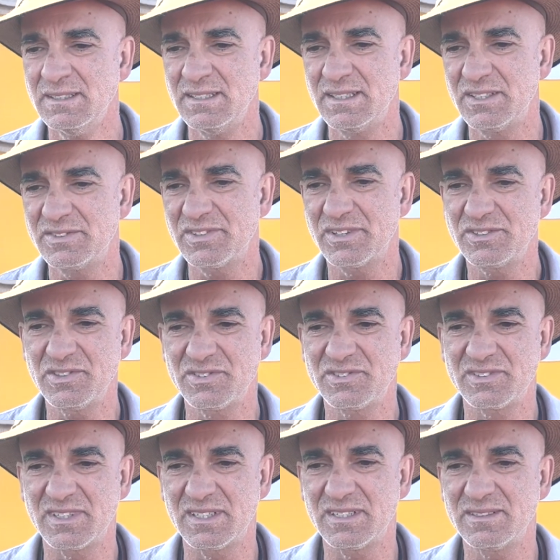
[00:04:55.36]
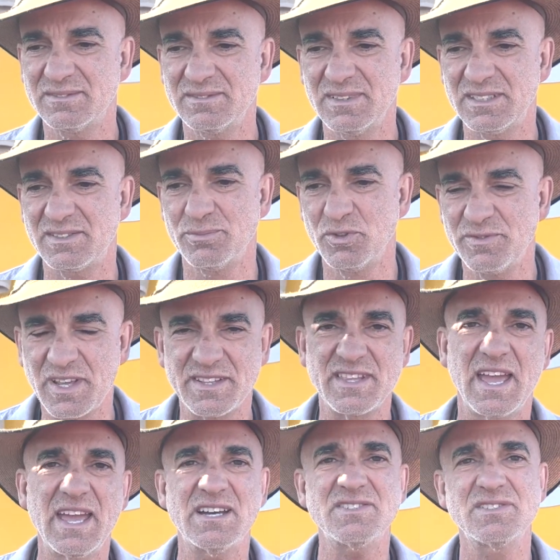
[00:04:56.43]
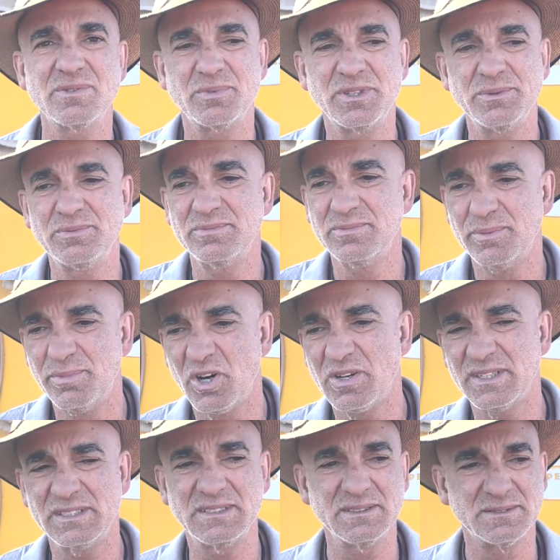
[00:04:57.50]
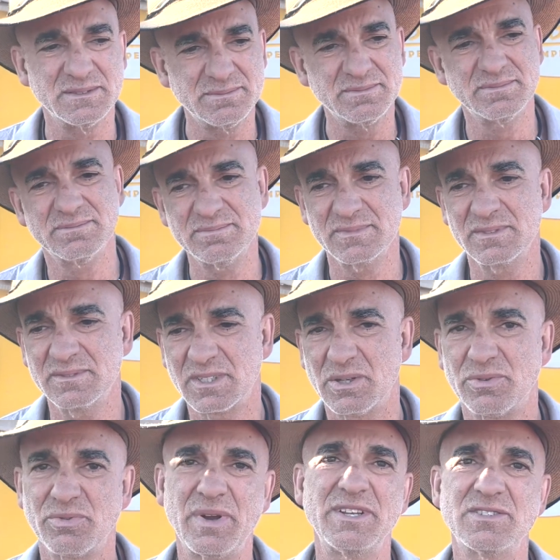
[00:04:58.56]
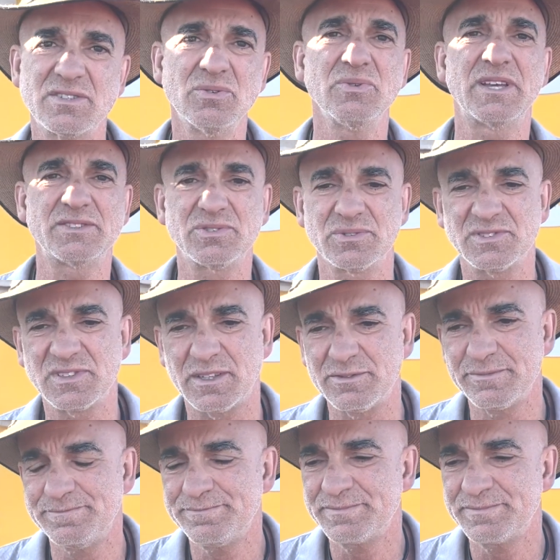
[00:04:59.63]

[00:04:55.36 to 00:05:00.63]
So just had to move out the house that we were buying and go on rent and all that sort of stuff.